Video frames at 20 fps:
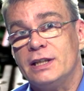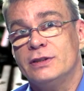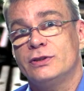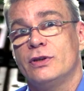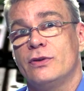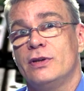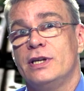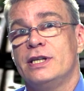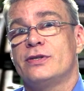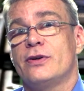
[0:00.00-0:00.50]

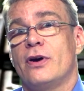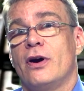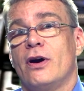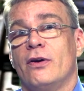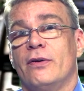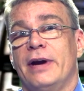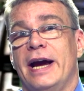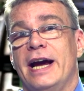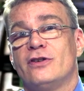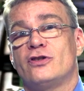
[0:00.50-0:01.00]
So these
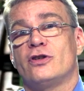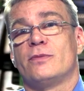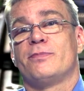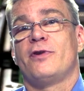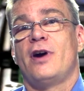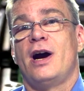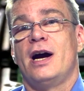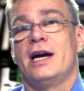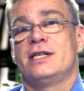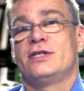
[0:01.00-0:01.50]
are
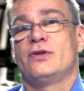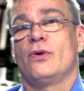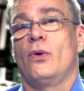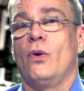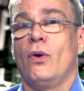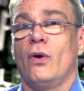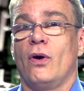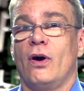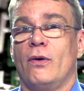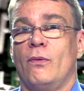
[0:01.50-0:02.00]
enterprise
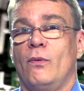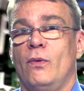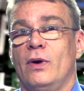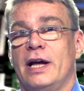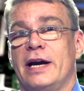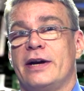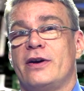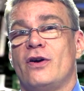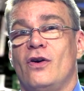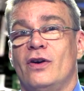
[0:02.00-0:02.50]
or what
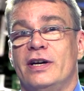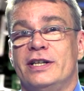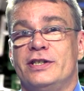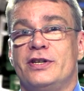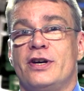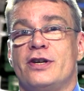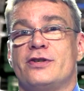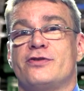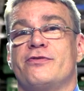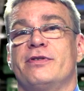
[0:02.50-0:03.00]
I call
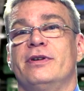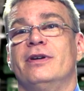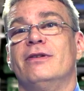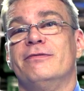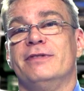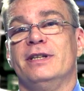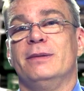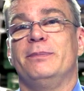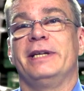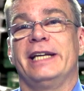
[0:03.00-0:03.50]
industrial
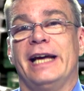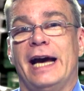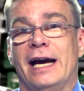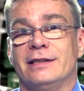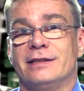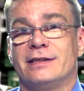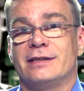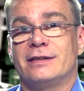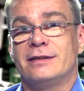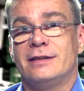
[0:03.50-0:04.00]

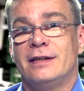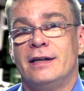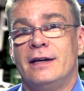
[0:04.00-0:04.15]
VPNs.